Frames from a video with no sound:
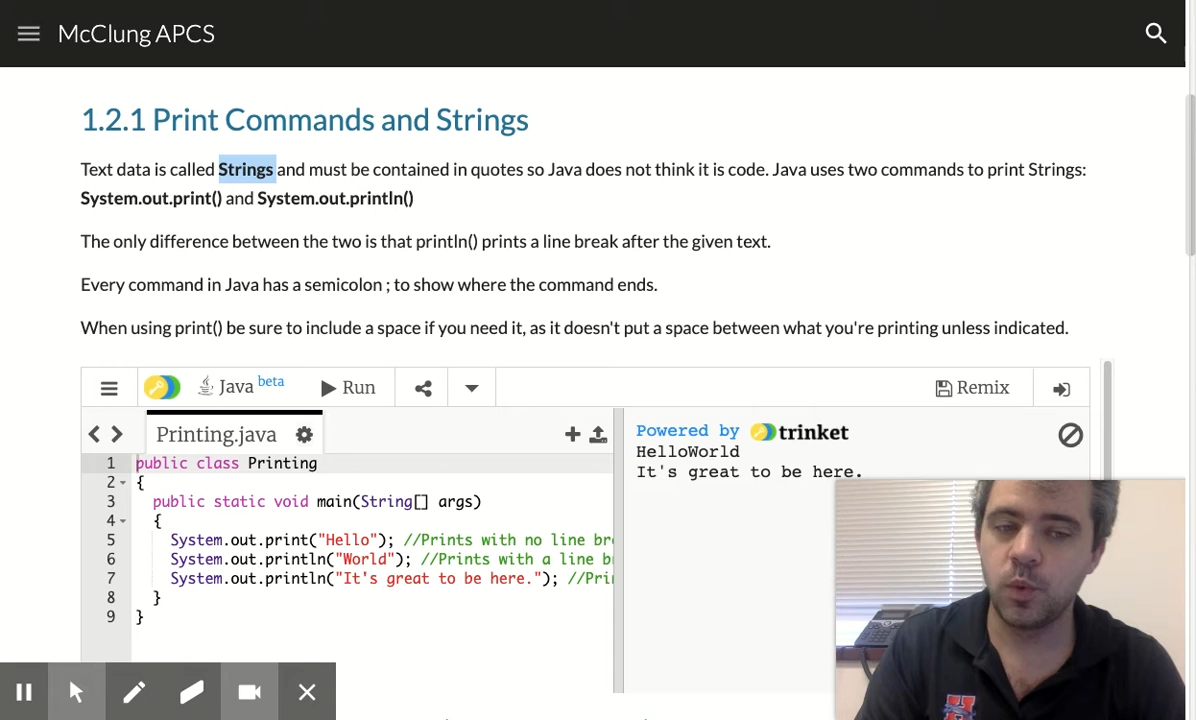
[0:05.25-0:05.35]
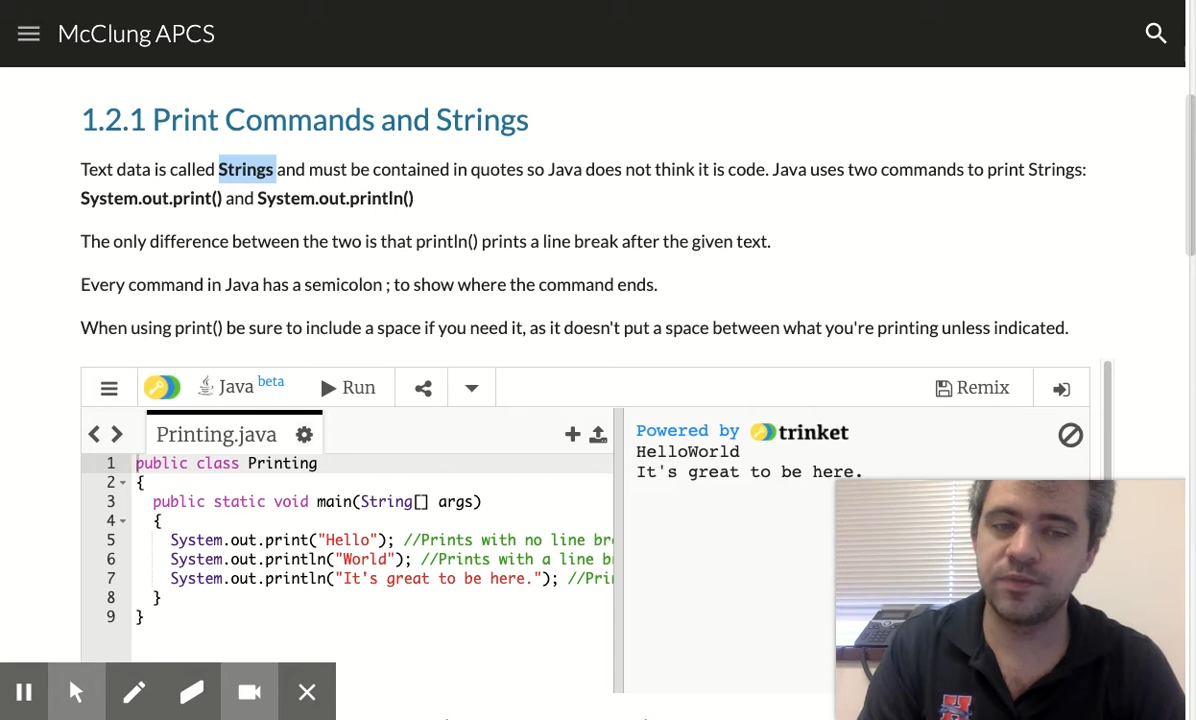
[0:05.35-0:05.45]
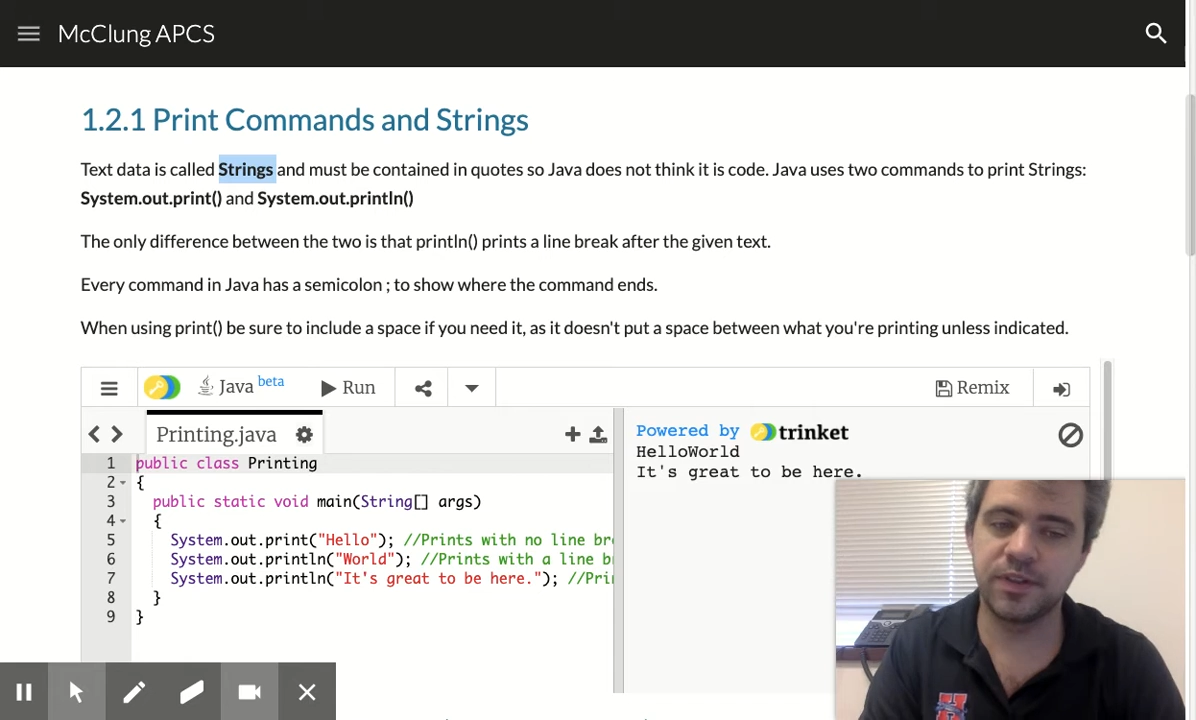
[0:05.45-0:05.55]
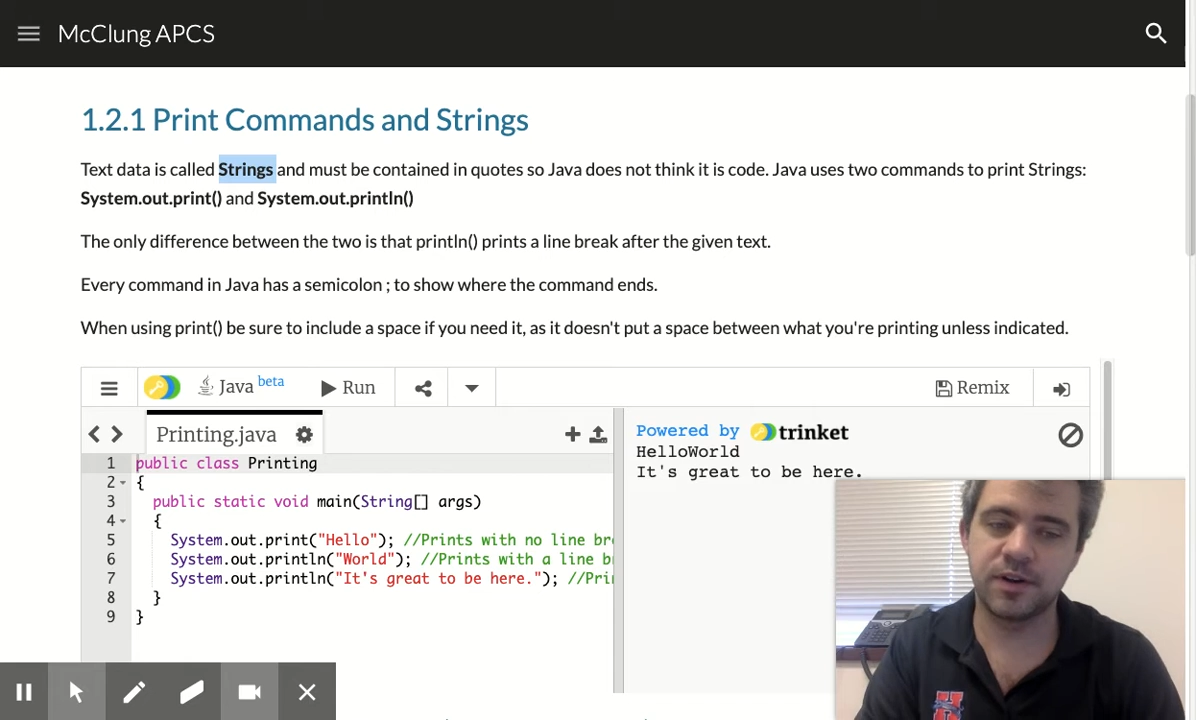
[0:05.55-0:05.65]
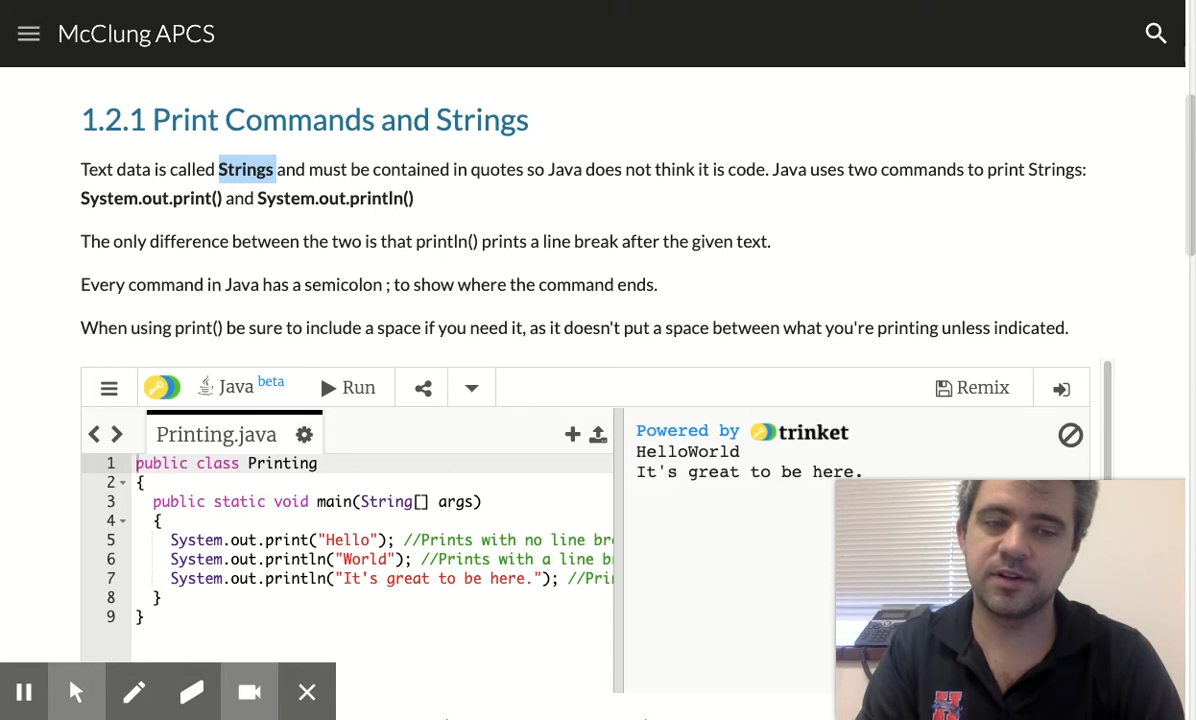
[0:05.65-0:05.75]

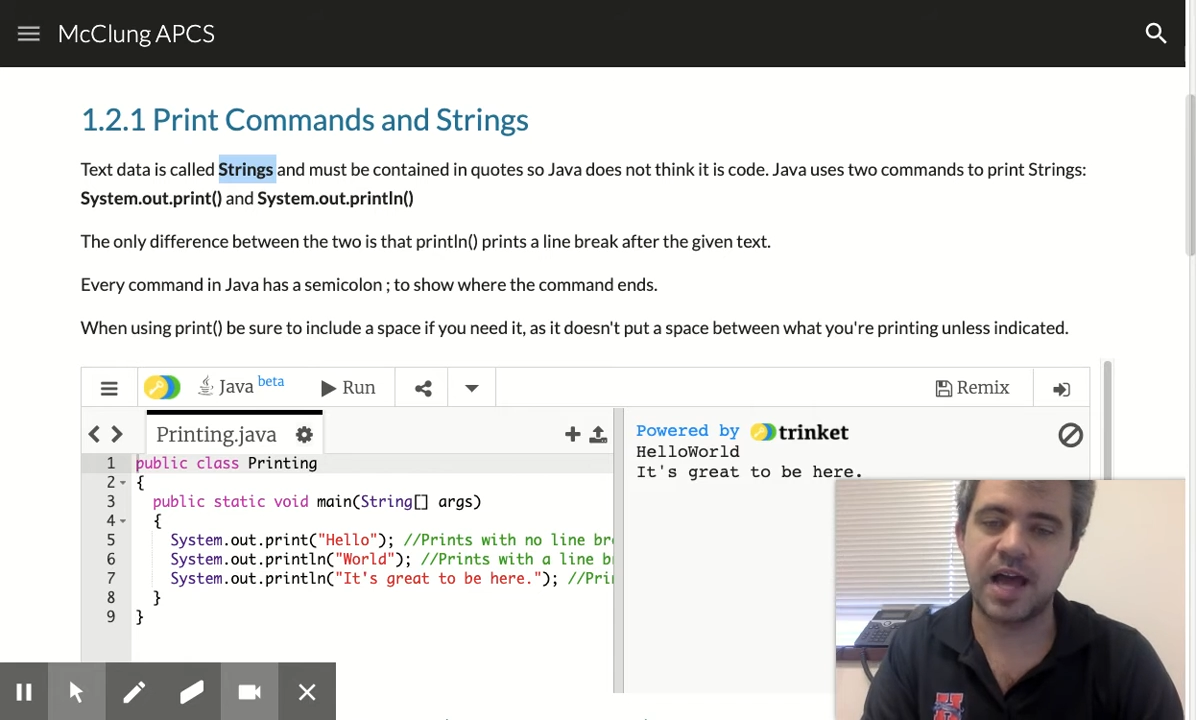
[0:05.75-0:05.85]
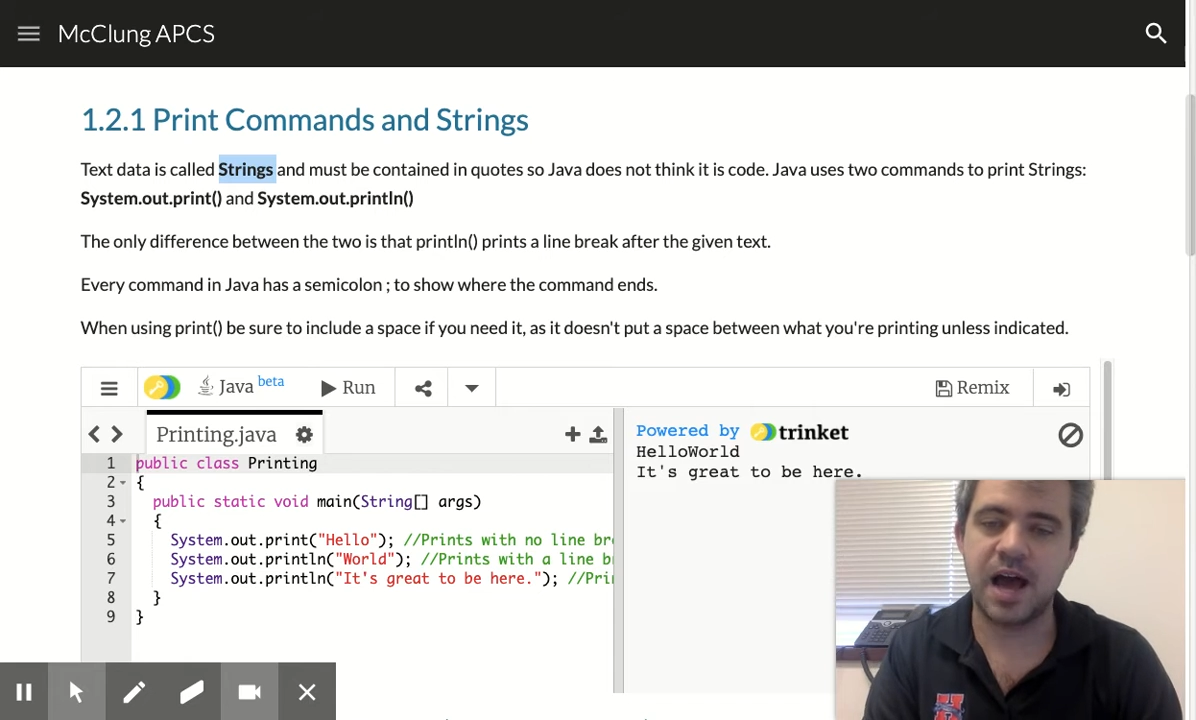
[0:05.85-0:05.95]
We've learned